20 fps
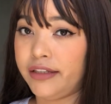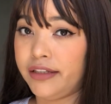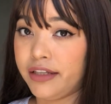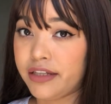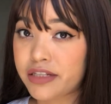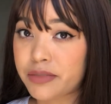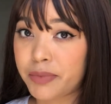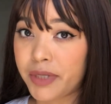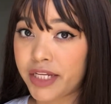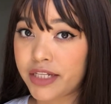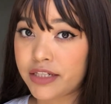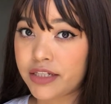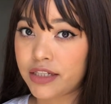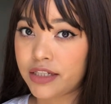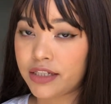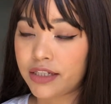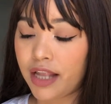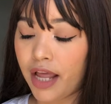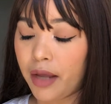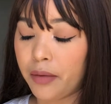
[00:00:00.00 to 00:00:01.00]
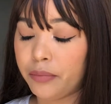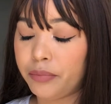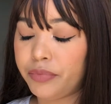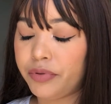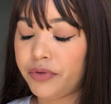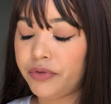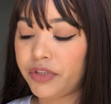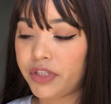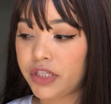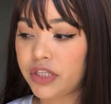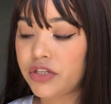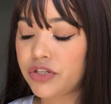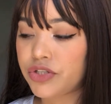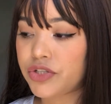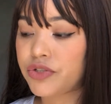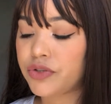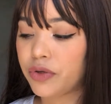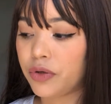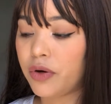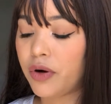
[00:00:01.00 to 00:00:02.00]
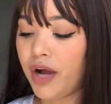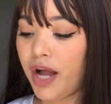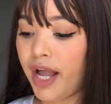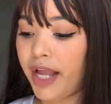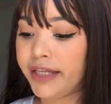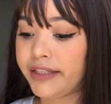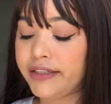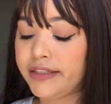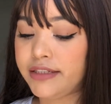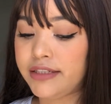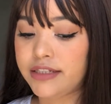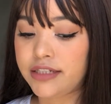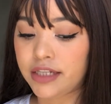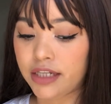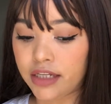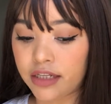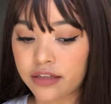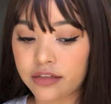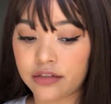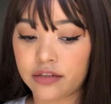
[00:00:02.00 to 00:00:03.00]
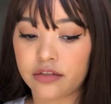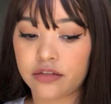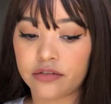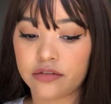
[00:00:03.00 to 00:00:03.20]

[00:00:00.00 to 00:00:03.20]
expected I'm pretty sure I did